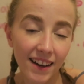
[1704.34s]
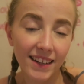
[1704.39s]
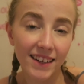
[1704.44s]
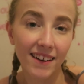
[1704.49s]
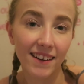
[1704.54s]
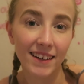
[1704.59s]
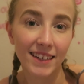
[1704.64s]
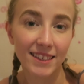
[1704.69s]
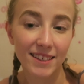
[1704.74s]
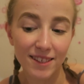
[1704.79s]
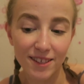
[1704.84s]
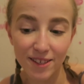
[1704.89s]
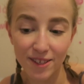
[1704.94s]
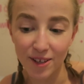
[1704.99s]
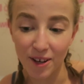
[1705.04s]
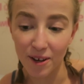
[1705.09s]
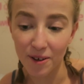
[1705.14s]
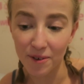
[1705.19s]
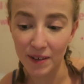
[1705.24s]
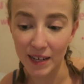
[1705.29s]
Hi guys,
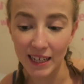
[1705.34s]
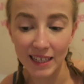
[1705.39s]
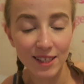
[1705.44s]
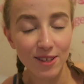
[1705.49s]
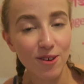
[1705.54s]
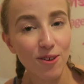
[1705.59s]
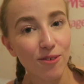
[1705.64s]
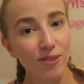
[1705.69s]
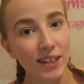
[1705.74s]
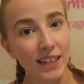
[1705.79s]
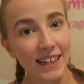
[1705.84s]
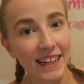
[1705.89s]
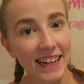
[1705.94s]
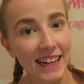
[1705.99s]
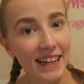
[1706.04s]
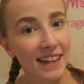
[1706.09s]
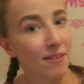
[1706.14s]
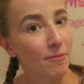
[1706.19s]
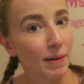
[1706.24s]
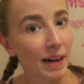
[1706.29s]
so it's
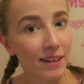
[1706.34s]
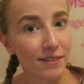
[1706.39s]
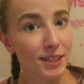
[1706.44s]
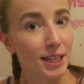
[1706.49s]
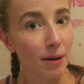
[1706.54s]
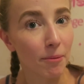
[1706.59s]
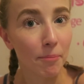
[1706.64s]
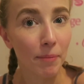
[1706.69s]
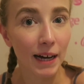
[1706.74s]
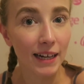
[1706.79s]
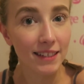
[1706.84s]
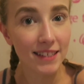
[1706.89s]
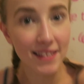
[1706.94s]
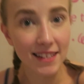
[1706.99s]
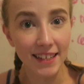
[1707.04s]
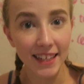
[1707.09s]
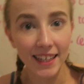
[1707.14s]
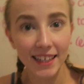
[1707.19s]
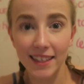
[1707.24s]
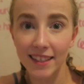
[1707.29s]
currently about
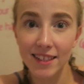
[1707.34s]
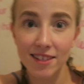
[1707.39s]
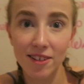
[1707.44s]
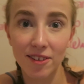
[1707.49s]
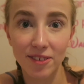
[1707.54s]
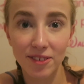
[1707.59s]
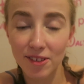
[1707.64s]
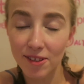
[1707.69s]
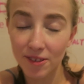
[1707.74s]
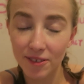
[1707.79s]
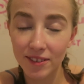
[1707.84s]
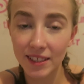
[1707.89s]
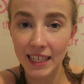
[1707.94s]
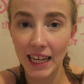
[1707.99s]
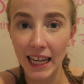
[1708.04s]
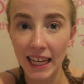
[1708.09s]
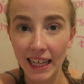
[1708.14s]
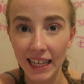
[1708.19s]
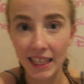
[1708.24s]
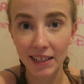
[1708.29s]
6:10 on
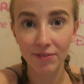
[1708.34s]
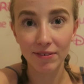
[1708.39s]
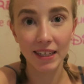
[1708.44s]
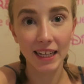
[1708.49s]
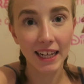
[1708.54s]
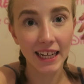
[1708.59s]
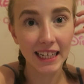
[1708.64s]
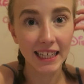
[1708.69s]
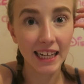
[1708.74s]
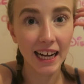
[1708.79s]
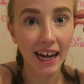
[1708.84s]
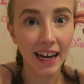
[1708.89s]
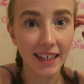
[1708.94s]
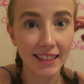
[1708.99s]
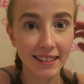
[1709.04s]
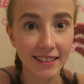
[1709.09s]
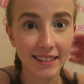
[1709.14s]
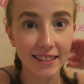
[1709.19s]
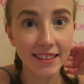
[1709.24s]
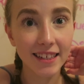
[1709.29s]
Sunday evening,
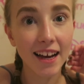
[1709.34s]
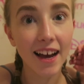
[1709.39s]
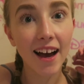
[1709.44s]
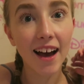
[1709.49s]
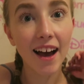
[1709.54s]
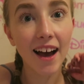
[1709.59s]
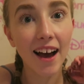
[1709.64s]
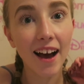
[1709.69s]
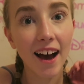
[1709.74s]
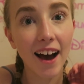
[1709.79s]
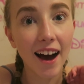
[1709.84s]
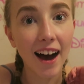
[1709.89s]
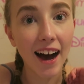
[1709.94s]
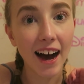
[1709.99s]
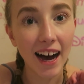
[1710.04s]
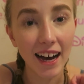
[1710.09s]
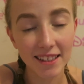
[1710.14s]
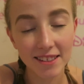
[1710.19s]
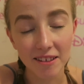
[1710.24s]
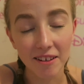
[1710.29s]
and
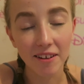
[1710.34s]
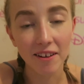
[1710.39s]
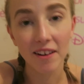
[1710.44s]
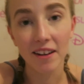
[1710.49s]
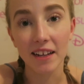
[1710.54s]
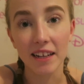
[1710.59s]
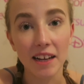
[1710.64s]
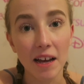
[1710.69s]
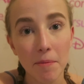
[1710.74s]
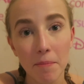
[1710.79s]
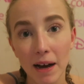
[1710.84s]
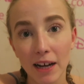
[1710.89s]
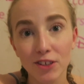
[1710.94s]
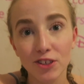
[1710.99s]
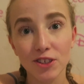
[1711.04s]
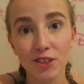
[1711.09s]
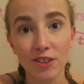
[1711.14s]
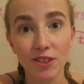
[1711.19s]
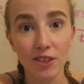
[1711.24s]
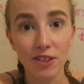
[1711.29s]
as I
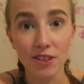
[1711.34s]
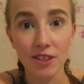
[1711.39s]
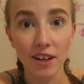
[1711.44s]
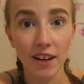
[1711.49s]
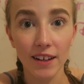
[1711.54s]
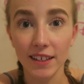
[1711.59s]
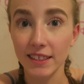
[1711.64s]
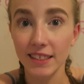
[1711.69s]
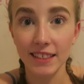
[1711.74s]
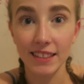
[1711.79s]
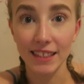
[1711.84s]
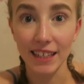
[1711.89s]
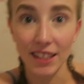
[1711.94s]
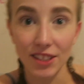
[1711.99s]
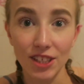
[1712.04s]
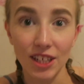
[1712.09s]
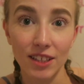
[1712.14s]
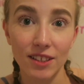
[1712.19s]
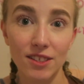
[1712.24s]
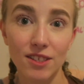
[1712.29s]
imagined, I didn't
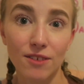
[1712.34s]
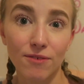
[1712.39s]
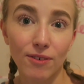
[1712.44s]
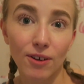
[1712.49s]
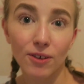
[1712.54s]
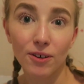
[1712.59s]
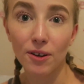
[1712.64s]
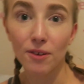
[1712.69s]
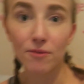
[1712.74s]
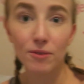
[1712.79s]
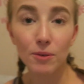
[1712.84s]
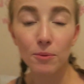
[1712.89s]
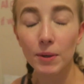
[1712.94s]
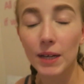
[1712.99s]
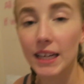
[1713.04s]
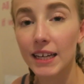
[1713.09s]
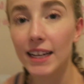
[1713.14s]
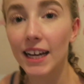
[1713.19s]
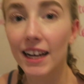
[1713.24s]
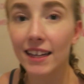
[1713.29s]
get a chance to vlog over the
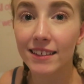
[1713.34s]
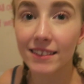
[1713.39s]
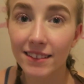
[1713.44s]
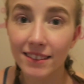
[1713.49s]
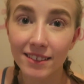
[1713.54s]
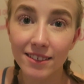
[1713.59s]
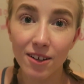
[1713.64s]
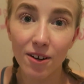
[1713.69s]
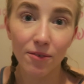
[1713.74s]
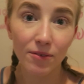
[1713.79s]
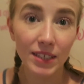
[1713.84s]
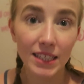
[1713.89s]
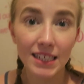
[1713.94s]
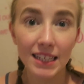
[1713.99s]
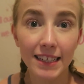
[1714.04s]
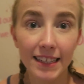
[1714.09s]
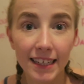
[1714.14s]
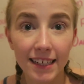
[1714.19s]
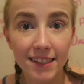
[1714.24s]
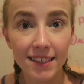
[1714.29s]
weekend.
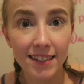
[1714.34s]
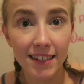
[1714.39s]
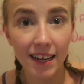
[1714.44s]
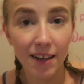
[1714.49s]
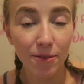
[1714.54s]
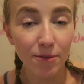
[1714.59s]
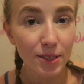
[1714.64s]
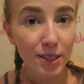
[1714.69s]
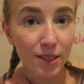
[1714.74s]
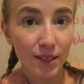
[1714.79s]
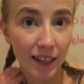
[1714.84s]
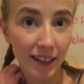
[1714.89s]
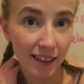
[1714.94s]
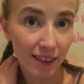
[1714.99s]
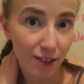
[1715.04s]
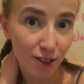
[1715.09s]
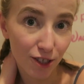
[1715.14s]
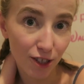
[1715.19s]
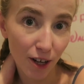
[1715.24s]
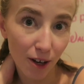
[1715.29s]
Obviously yesterday I was
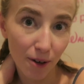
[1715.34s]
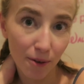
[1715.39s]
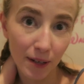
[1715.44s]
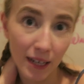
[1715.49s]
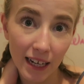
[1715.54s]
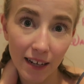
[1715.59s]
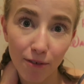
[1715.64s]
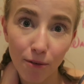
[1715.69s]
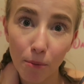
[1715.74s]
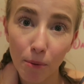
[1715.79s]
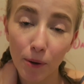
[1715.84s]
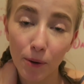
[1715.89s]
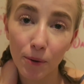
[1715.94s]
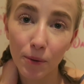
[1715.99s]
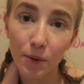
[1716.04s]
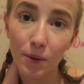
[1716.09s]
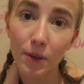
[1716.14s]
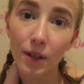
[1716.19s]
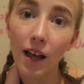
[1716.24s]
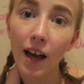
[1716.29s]
in the show in
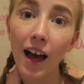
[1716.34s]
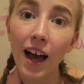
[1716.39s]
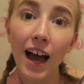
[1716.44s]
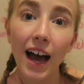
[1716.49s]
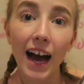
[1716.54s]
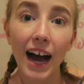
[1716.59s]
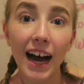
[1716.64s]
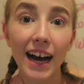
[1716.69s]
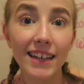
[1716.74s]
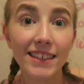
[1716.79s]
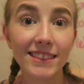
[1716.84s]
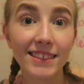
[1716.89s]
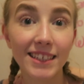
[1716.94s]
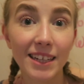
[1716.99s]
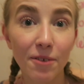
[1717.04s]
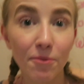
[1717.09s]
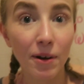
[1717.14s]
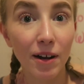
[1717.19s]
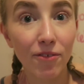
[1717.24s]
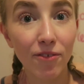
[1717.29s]
Liverpool and
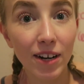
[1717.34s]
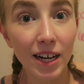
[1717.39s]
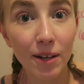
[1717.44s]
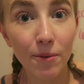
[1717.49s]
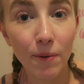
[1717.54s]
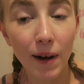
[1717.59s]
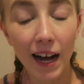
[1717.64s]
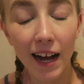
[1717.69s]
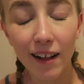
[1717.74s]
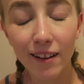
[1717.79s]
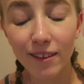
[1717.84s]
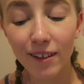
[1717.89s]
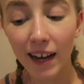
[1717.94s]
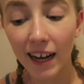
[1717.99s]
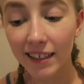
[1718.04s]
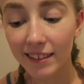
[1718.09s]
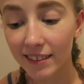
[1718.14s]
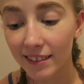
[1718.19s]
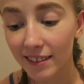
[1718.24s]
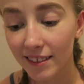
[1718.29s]
it went really well
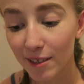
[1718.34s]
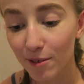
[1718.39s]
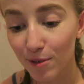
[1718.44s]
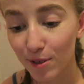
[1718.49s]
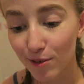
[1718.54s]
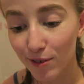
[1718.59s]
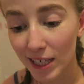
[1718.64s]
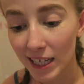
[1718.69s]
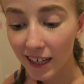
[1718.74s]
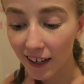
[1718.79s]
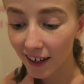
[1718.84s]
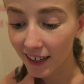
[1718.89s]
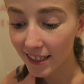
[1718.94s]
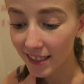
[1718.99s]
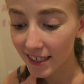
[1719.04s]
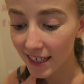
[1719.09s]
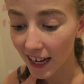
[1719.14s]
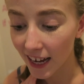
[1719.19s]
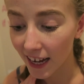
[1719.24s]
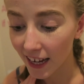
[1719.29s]
and it was a really
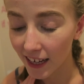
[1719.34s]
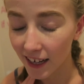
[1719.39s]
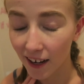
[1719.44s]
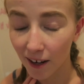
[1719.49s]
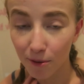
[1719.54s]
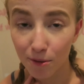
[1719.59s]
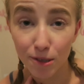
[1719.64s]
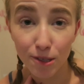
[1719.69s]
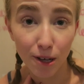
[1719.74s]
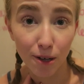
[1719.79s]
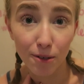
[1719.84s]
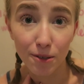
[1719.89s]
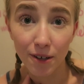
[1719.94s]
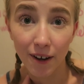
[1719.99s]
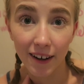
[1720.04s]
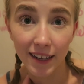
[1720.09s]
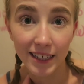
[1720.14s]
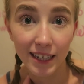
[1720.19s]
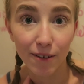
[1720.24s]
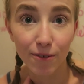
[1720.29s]
nice day. I was so
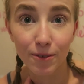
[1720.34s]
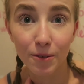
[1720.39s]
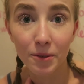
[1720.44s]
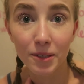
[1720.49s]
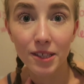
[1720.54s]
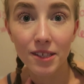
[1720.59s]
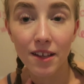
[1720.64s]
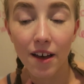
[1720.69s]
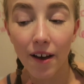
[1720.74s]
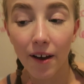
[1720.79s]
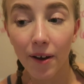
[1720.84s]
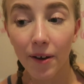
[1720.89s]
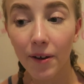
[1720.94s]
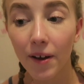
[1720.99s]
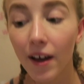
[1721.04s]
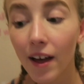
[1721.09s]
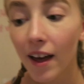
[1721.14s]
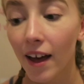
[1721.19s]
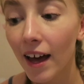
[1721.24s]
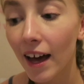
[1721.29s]
tired afterwards
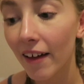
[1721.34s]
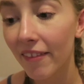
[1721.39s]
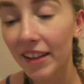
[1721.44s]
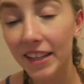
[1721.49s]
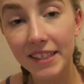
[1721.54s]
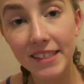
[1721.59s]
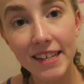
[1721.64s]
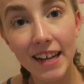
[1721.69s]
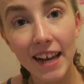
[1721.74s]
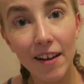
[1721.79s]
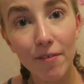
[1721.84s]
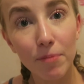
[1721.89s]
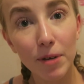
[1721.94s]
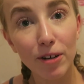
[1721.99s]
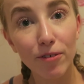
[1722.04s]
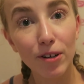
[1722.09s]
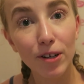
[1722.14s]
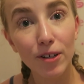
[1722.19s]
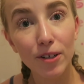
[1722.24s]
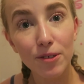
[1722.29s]
though, and then today I've
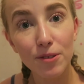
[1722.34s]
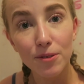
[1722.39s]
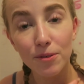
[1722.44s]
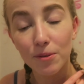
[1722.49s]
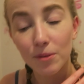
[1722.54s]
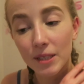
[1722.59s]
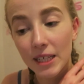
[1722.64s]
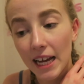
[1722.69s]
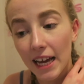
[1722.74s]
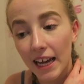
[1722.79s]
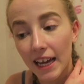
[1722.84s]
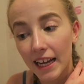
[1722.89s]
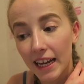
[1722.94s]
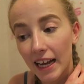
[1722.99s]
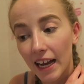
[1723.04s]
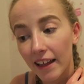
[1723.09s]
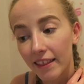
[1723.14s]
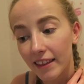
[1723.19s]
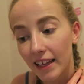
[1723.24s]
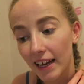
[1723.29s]
been at rehearsals all
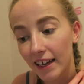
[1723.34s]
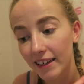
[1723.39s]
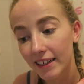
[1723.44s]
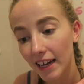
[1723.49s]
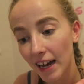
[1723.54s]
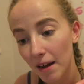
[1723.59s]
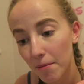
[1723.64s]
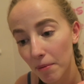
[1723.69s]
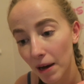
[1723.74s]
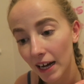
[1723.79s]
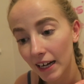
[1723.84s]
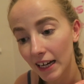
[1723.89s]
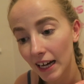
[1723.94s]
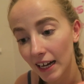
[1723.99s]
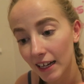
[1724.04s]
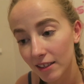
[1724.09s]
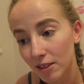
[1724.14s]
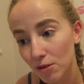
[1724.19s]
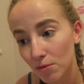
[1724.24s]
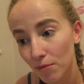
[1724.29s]
day and then came back,
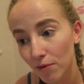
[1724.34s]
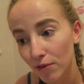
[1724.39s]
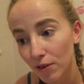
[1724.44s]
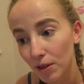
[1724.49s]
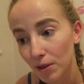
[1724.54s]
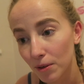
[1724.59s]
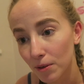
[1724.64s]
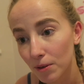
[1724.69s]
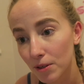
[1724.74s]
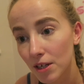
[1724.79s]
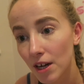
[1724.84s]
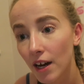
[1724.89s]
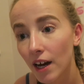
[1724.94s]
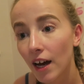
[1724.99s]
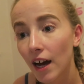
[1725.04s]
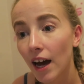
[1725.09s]
had some food,